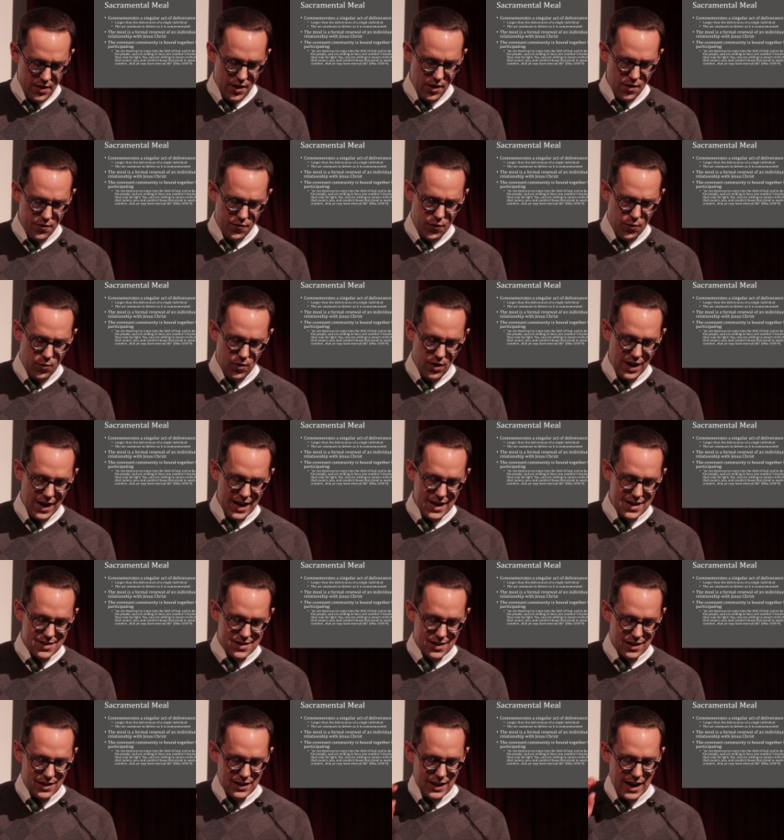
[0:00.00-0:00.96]
Therefore,
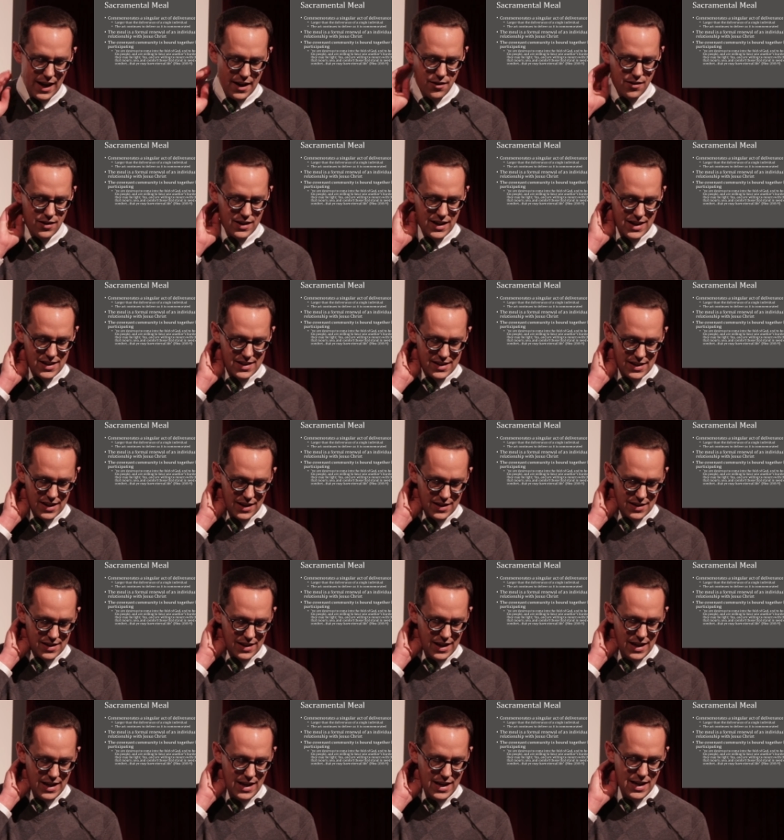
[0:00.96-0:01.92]
as Latter-day
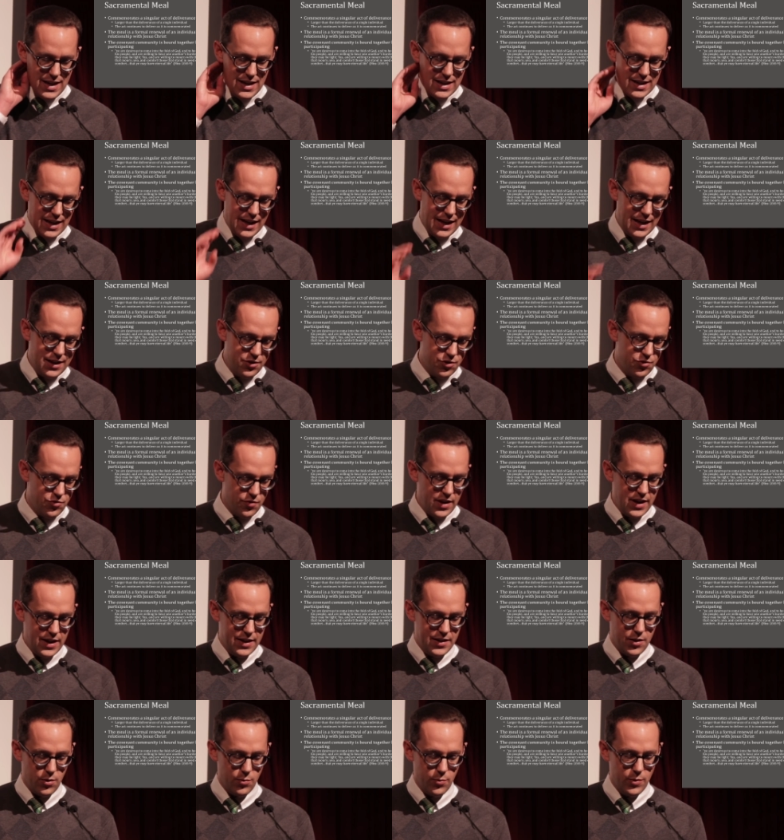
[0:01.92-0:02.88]
Saints eat and
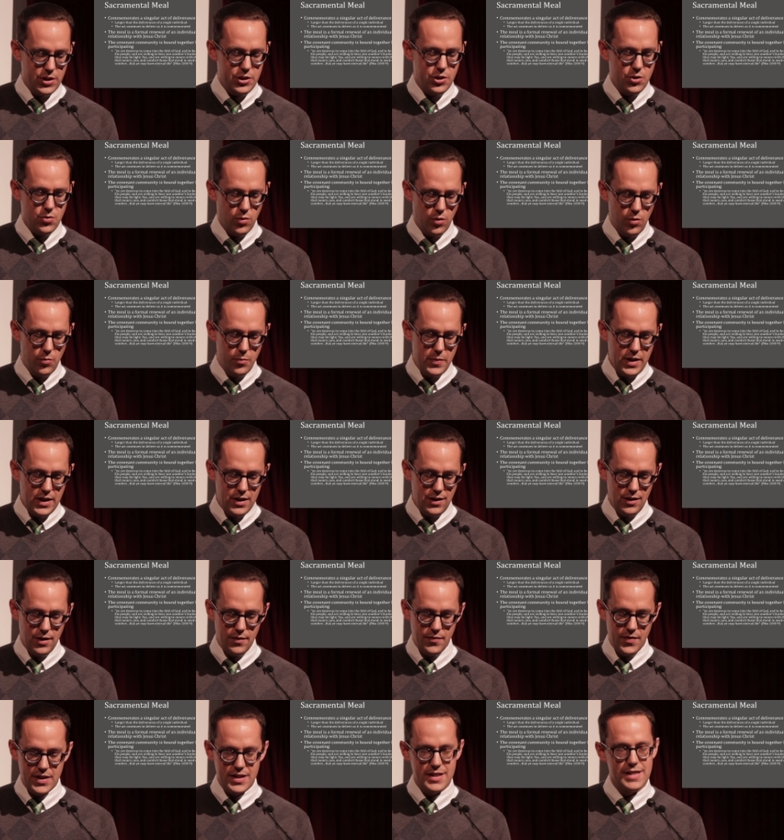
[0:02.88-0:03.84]
drink the ritual
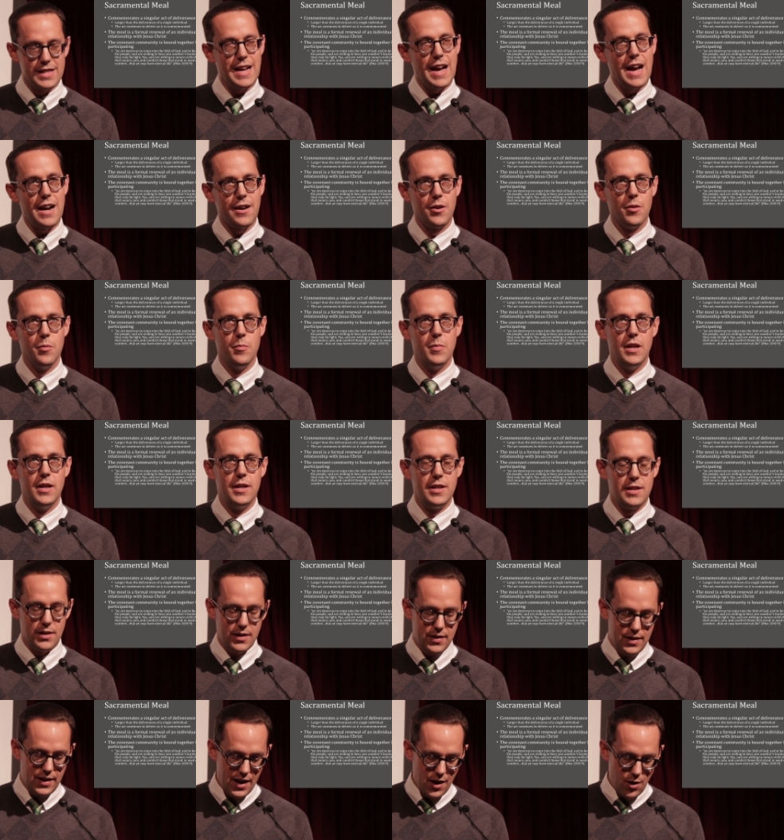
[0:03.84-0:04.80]
meal of the
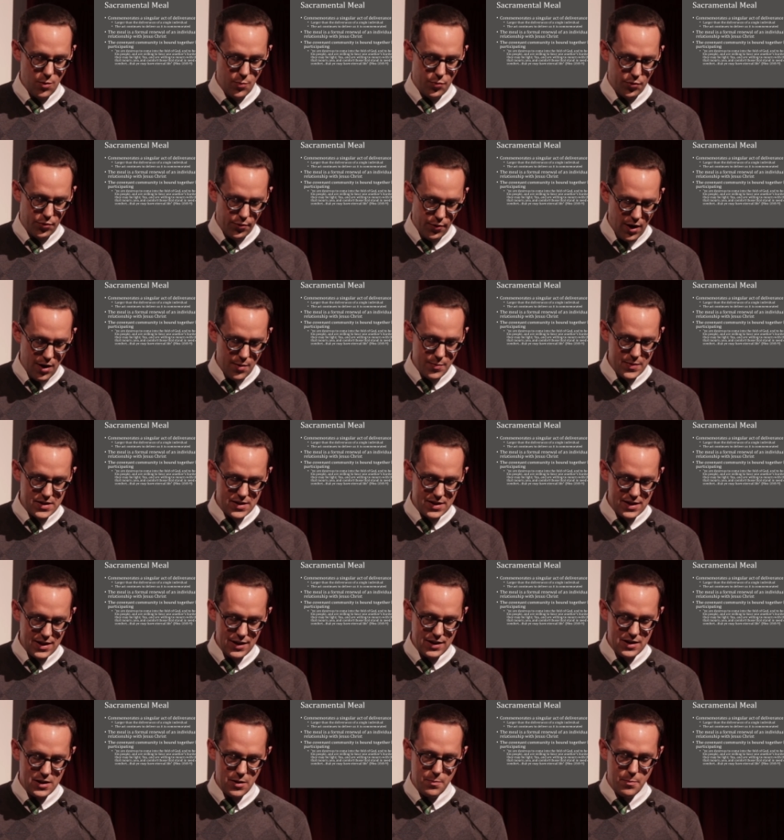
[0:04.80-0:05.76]
sacrament, they are
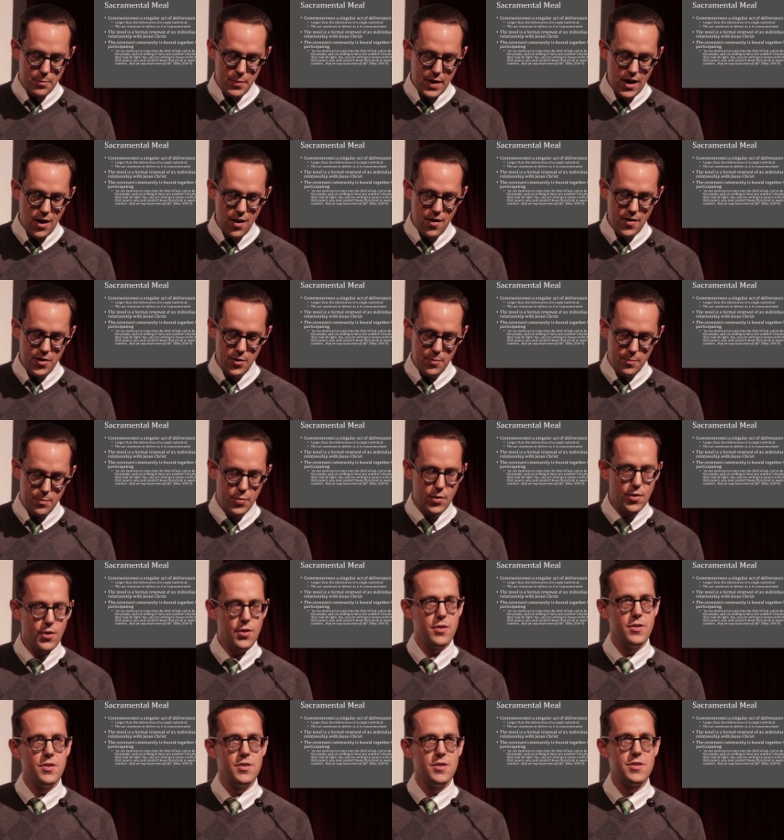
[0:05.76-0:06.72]
promising to bear the
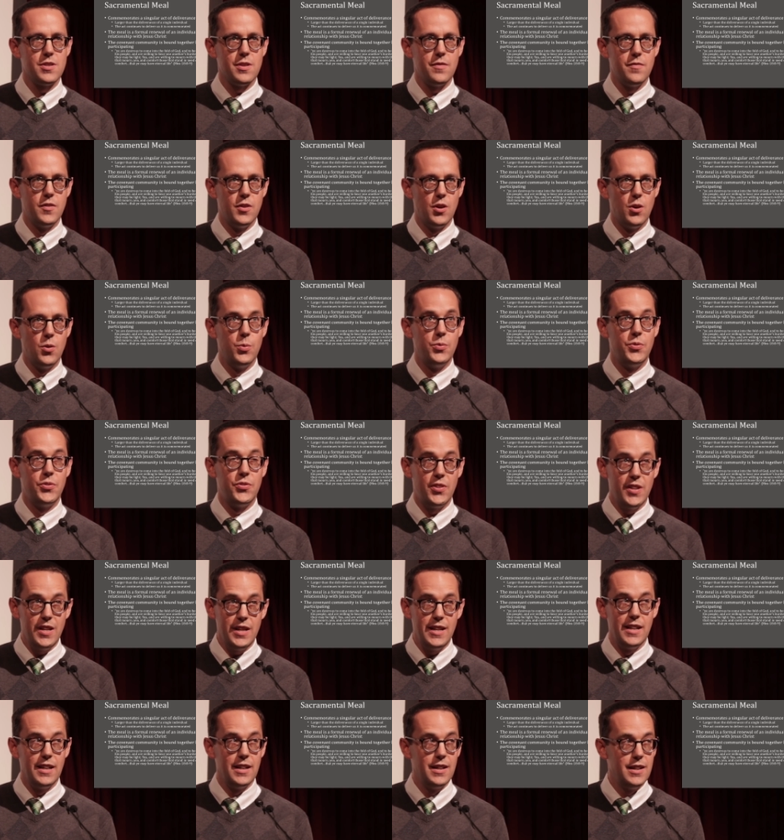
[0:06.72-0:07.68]
burdens of those
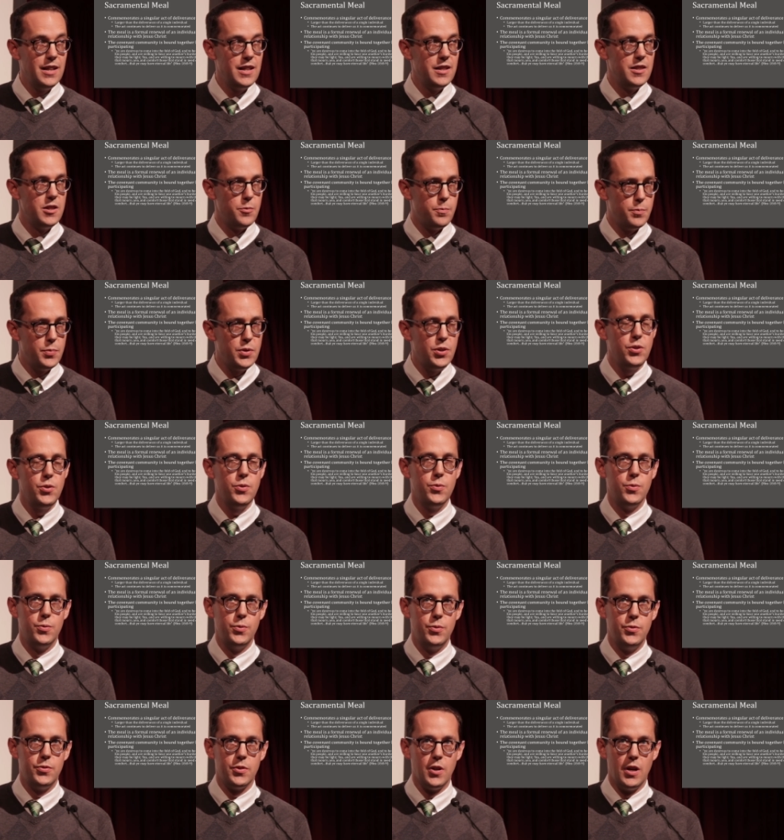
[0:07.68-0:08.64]
sitting in the
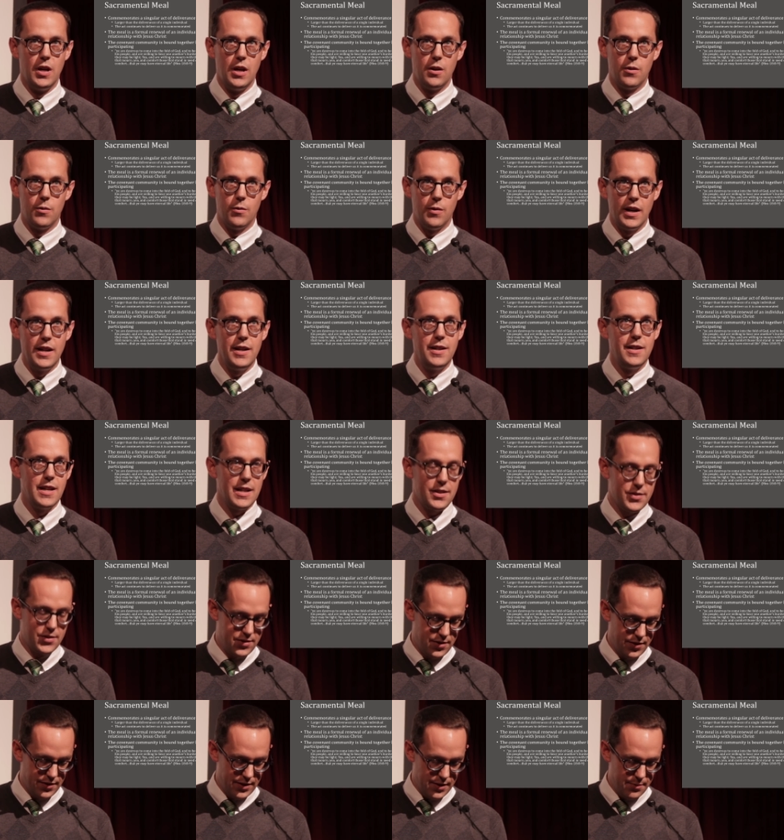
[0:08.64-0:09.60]
pews right
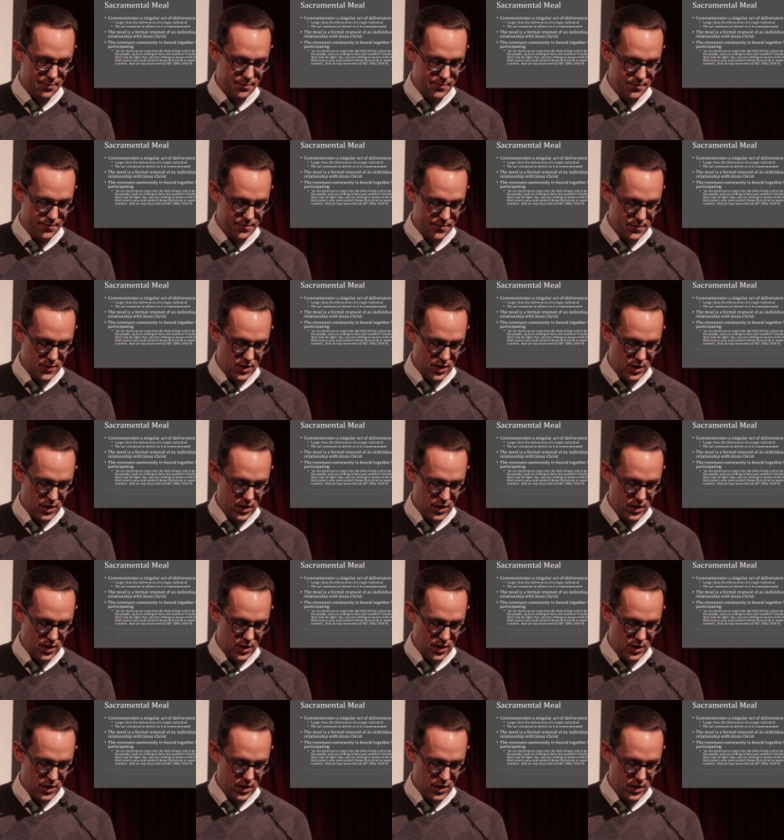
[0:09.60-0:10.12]
next to them.